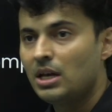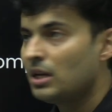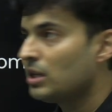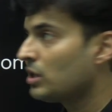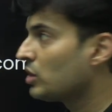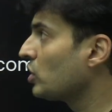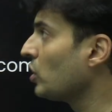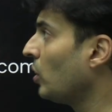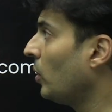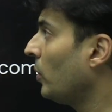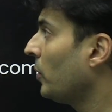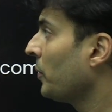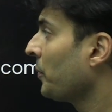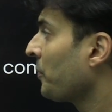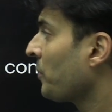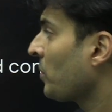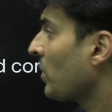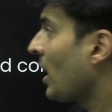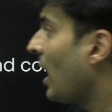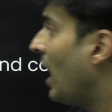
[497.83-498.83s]
So
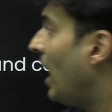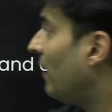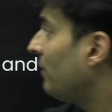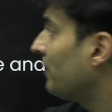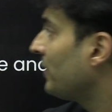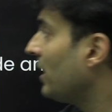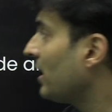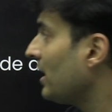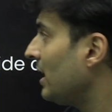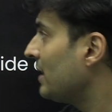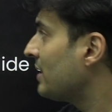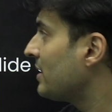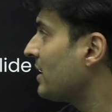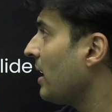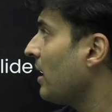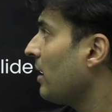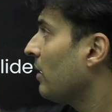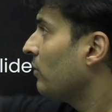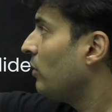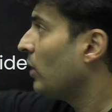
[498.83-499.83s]
after, let's
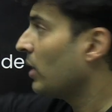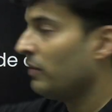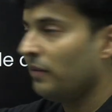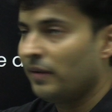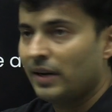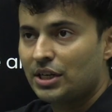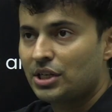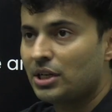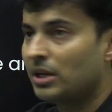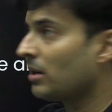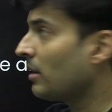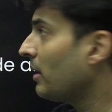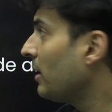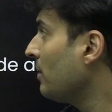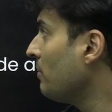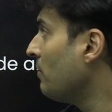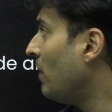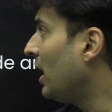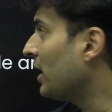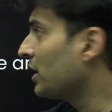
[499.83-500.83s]
say, for a fresher
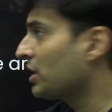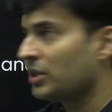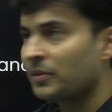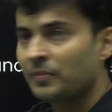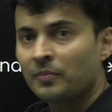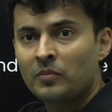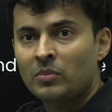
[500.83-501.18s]
in March,